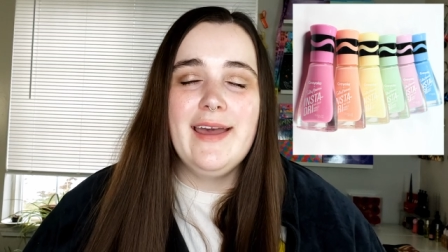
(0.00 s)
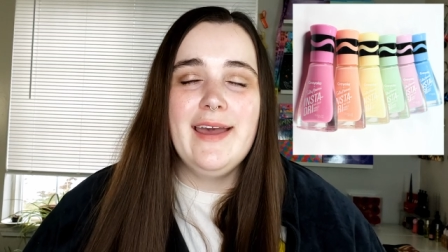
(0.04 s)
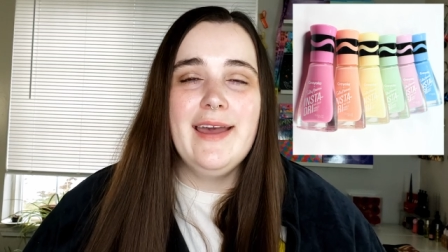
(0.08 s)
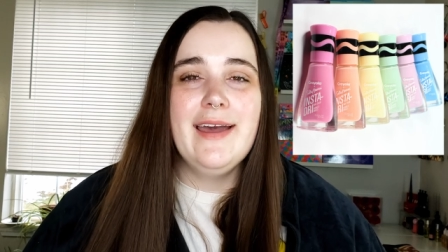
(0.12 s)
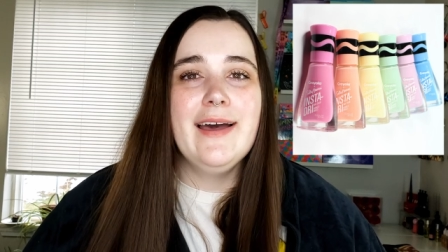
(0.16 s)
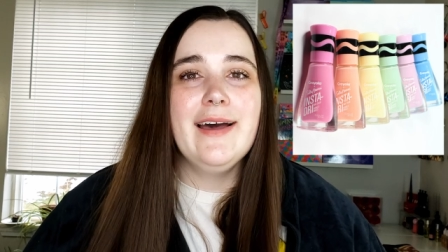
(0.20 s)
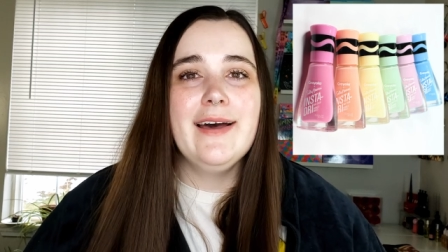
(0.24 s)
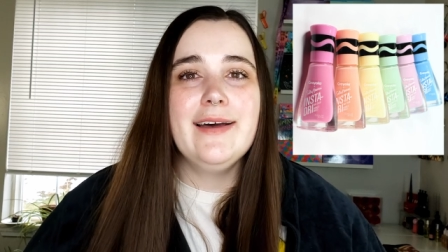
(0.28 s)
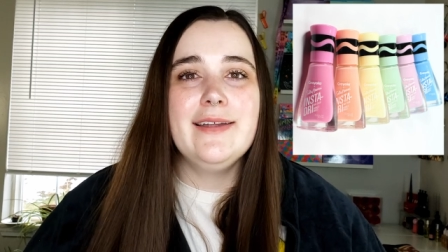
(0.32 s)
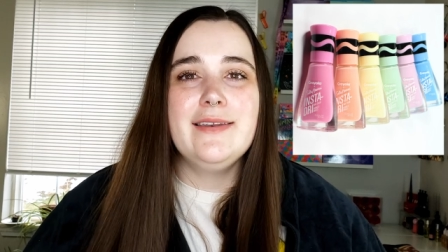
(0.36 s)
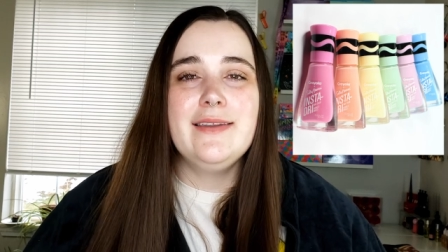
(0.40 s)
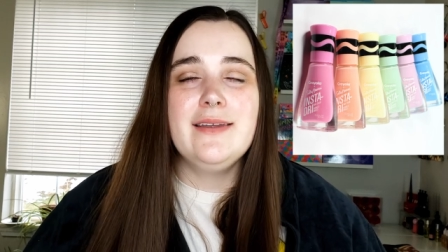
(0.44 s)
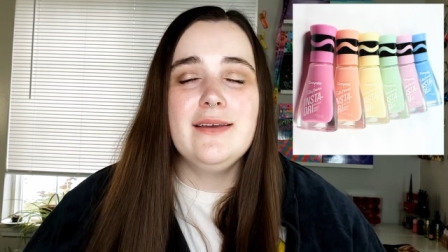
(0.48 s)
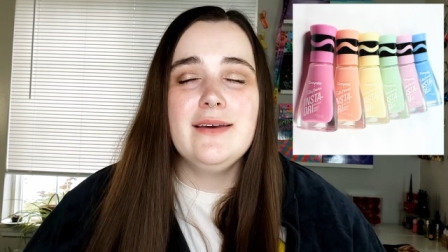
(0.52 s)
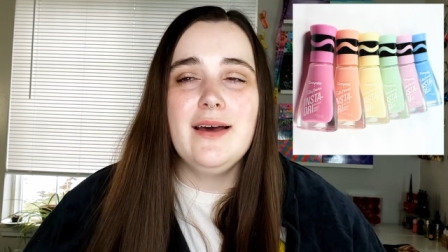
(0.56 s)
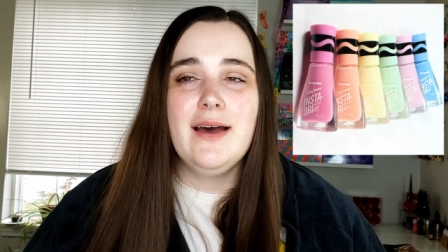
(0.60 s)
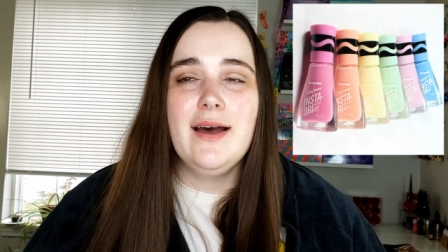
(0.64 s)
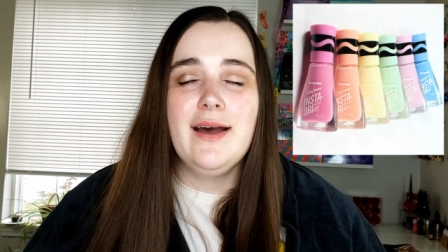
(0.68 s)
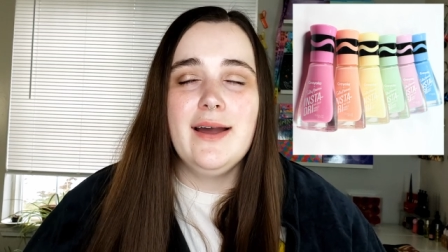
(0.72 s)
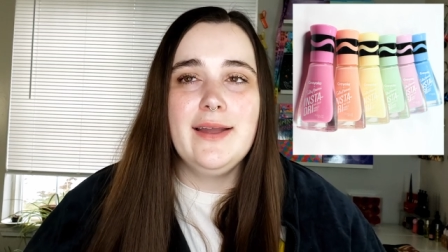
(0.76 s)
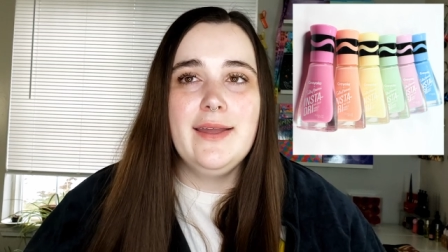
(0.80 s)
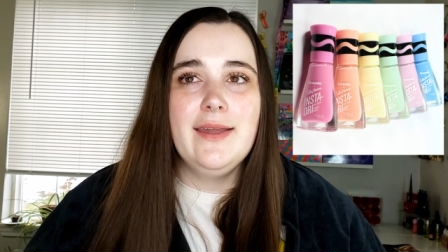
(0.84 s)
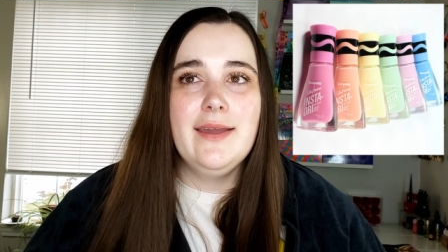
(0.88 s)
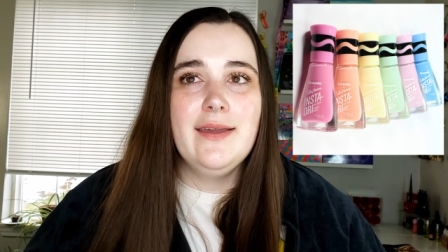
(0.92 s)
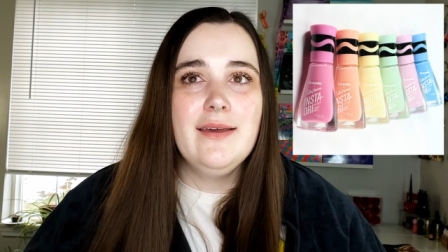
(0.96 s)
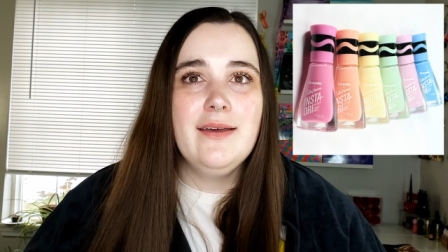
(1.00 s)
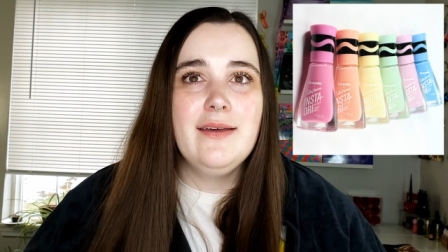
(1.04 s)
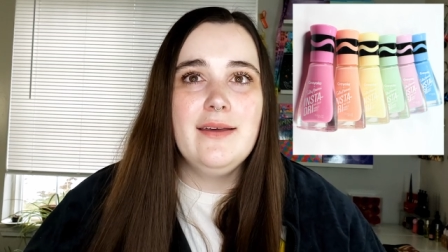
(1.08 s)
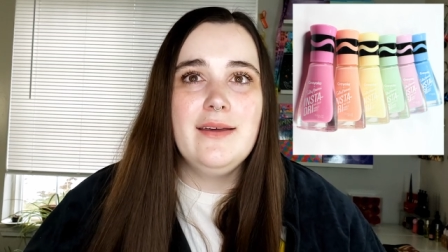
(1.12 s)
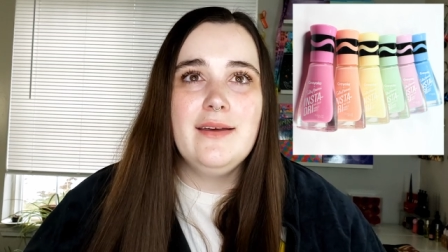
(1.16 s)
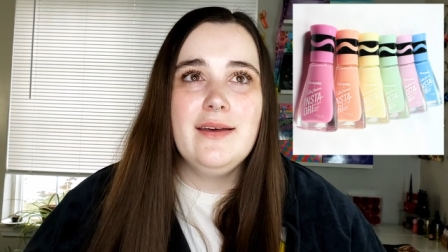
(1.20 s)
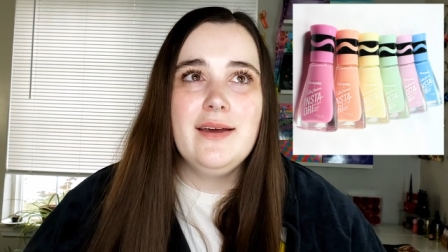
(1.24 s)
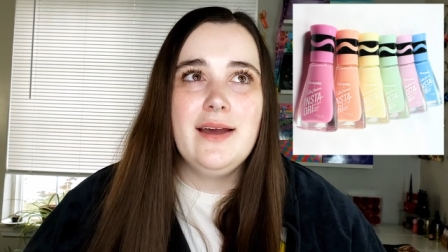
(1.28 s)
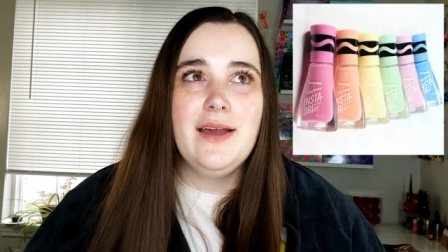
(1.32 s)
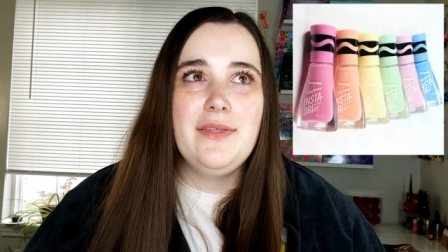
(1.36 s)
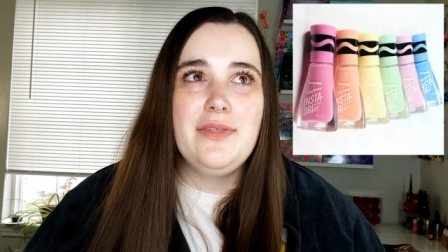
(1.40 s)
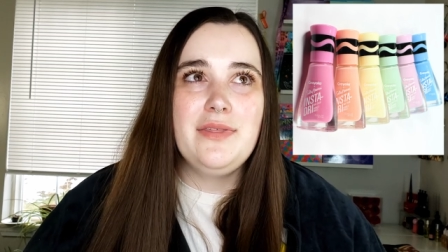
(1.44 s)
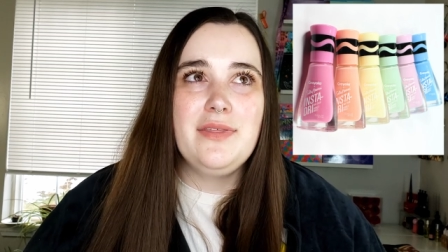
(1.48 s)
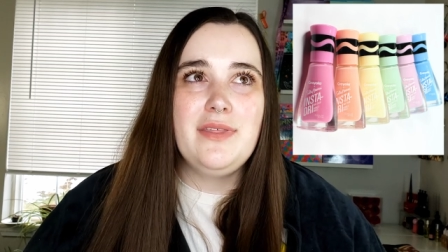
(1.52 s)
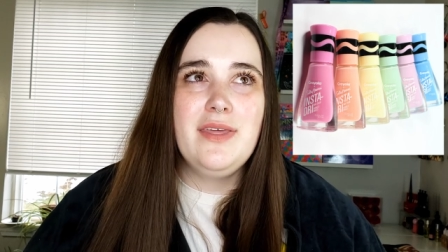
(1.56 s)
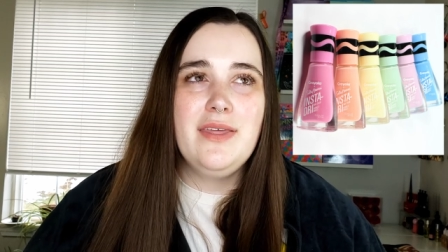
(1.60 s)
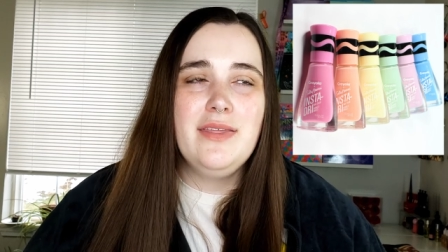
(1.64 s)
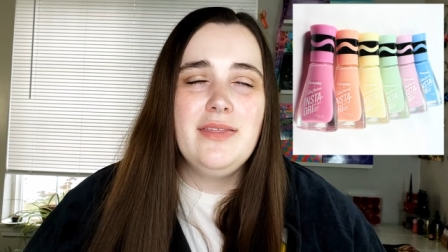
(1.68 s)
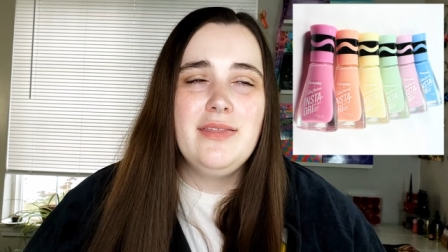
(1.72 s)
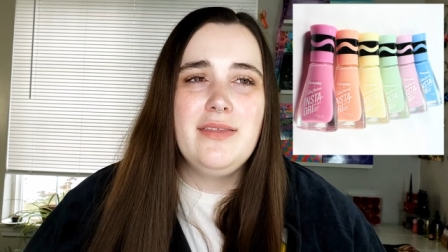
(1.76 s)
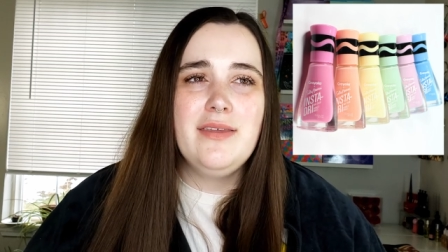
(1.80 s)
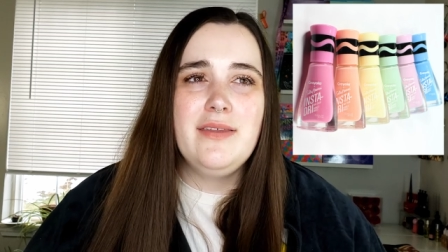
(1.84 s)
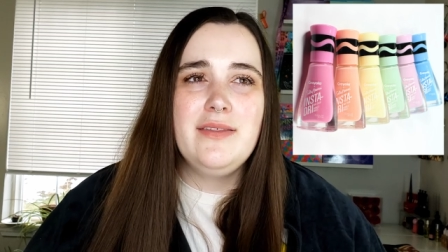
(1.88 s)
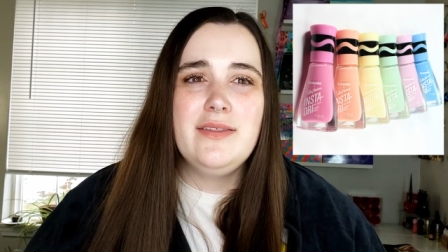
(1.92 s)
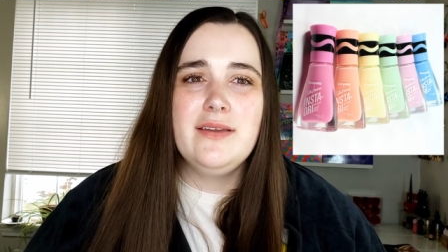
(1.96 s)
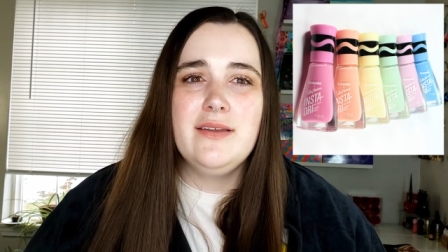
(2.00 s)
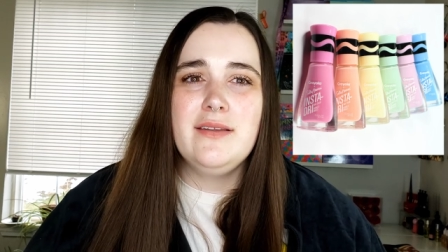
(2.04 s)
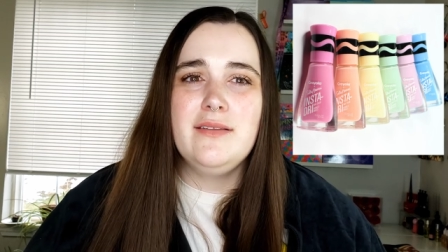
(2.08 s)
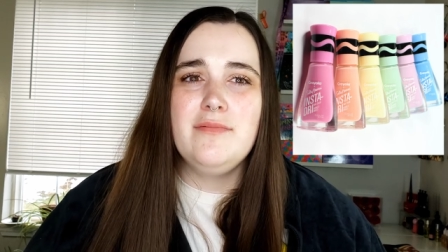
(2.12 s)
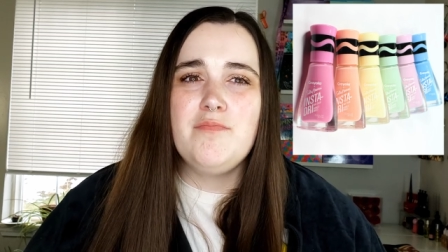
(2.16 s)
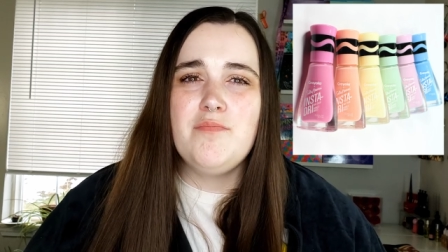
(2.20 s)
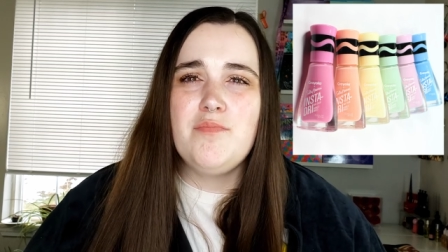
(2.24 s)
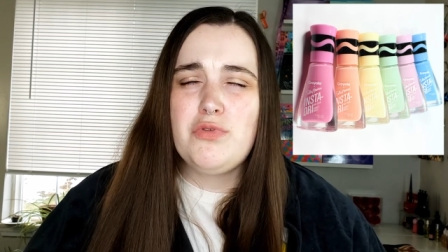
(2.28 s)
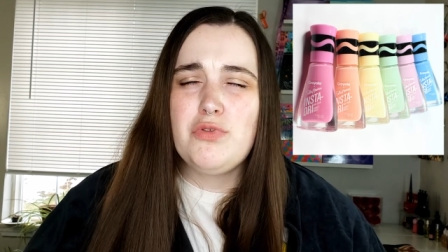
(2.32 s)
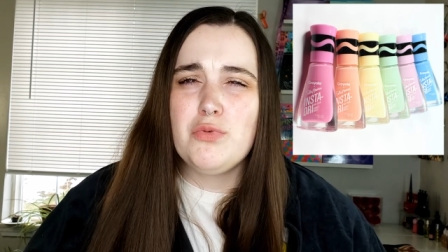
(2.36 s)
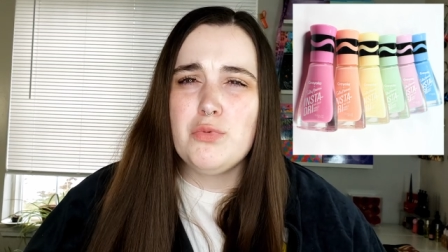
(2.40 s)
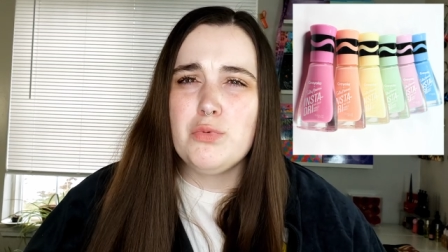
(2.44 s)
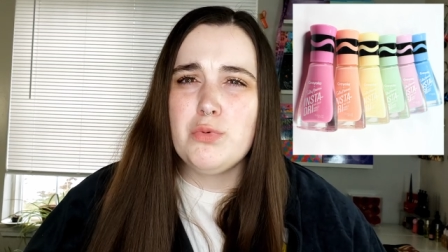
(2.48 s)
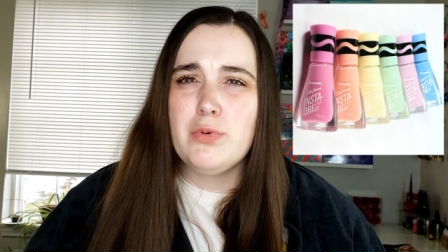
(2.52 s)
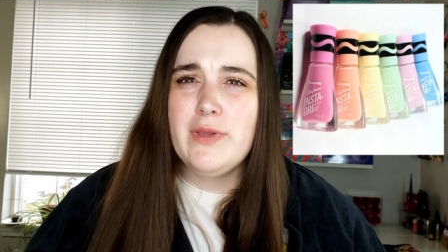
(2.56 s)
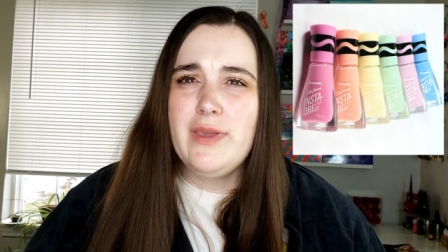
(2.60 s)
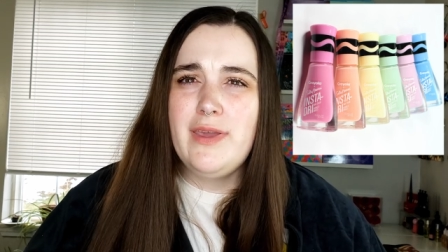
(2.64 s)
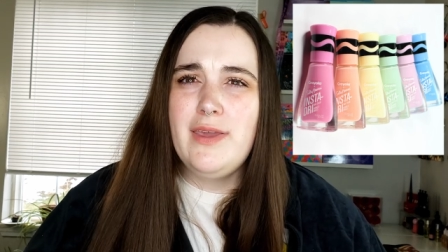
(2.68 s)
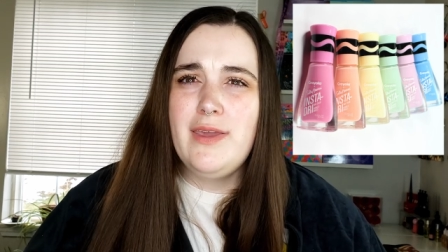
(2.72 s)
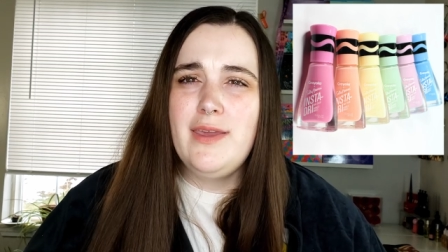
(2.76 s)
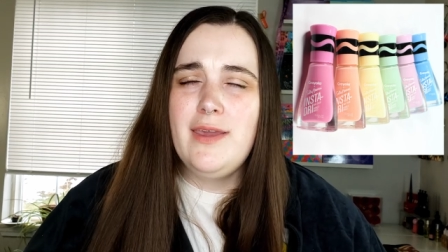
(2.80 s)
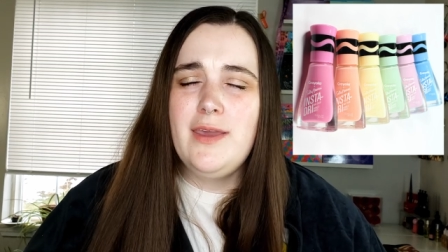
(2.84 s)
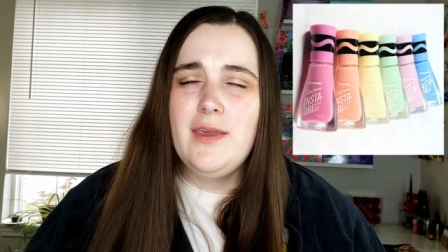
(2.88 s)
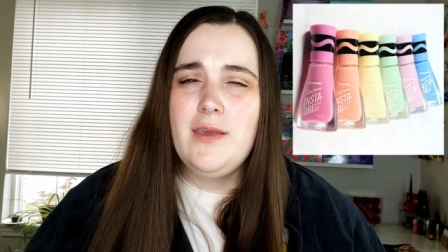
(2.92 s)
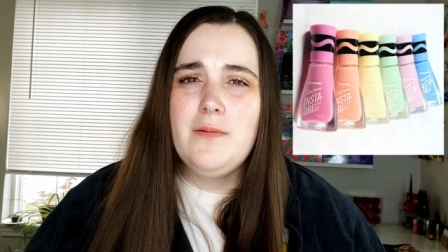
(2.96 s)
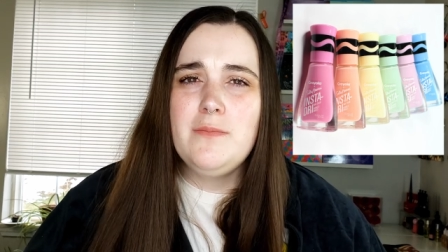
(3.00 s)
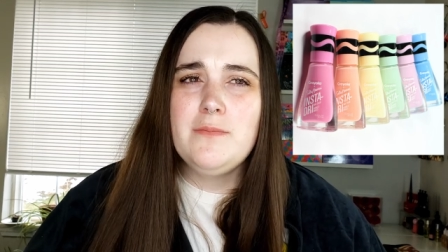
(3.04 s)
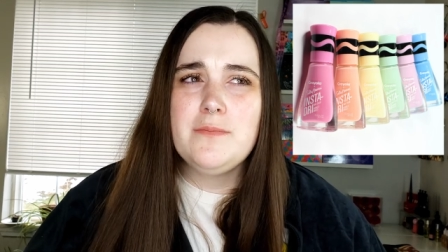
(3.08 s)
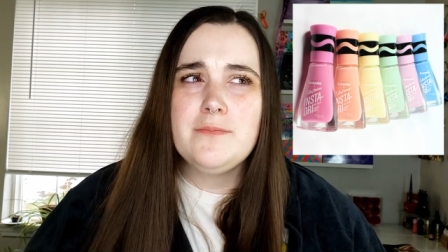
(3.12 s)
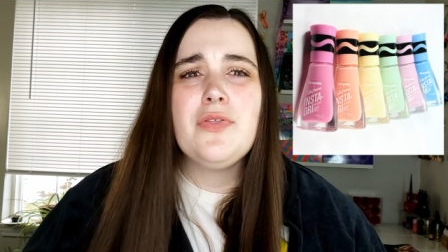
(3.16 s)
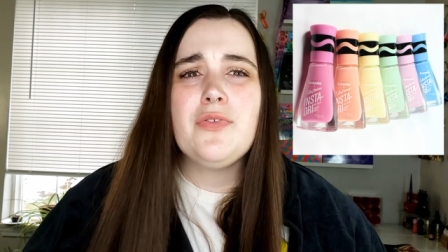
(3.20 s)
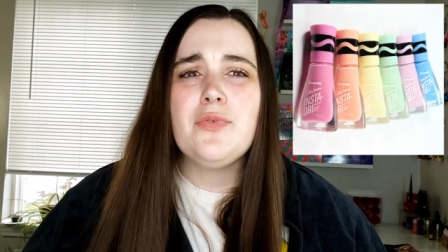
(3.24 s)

And I, I think they did three,